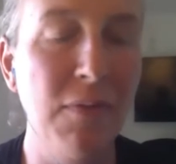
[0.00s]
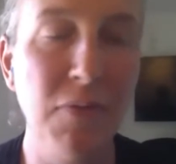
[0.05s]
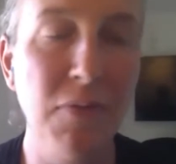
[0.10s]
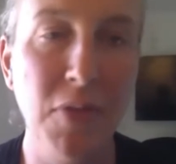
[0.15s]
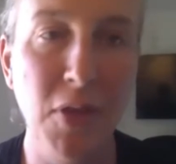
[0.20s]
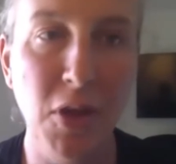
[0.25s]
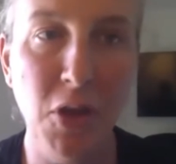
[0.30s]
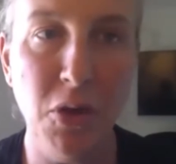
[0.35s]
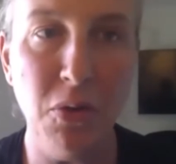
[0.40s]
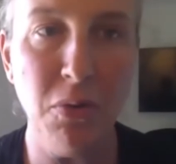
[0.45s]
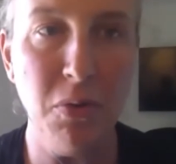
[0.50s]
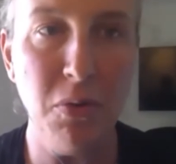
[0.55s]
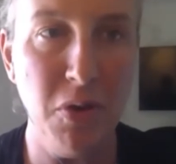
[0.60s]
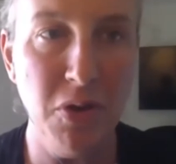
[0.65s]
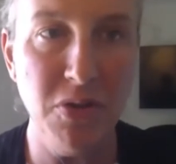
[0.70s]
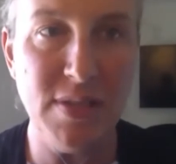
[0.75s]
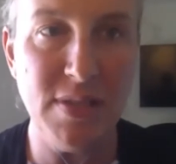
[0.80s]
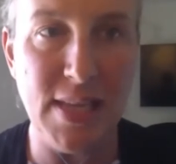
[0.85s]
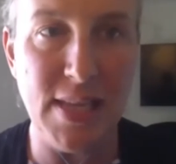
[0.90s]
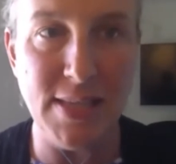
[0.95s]
the
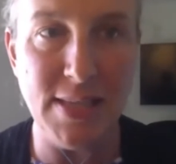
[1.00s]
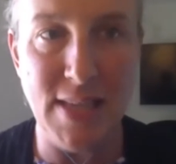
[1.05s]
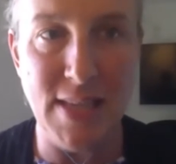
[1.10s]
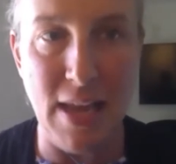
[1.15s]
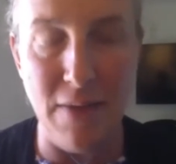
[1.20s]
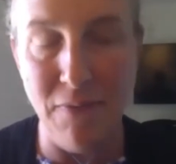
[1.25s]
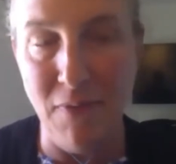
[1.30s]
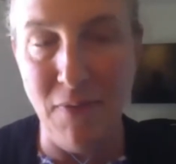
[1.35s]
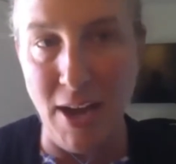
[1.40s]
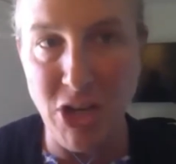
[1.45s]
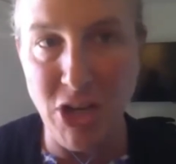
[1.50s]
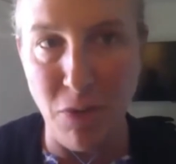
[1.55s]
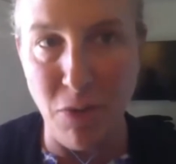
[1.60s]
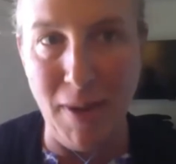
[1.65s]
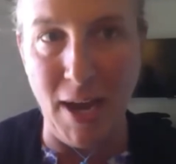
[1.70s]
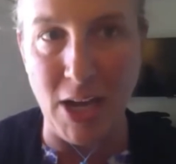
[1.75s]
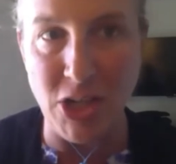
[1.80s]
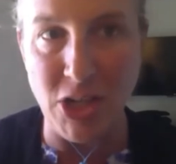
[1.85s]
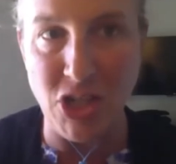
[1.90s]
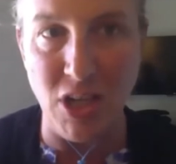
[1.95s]
gurus that say find your
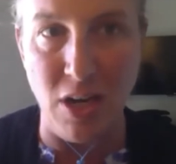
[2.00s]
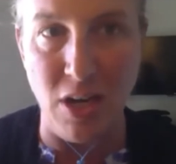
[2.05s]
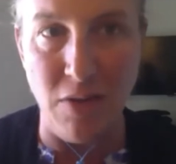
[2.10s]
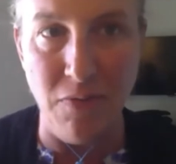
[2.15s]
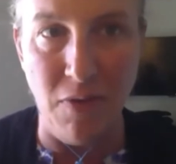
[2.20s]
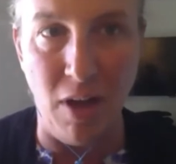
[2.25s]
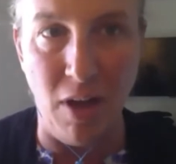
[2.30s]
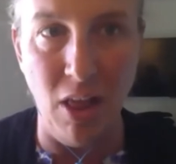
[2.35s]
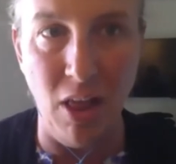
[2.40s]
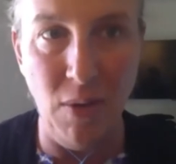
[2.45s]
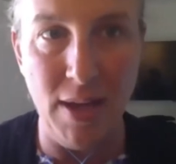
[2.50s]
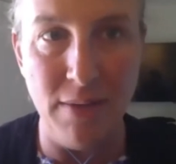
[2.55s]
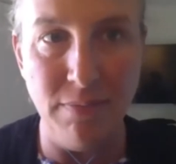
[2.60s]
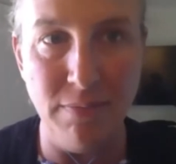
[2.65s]
passion and follow it?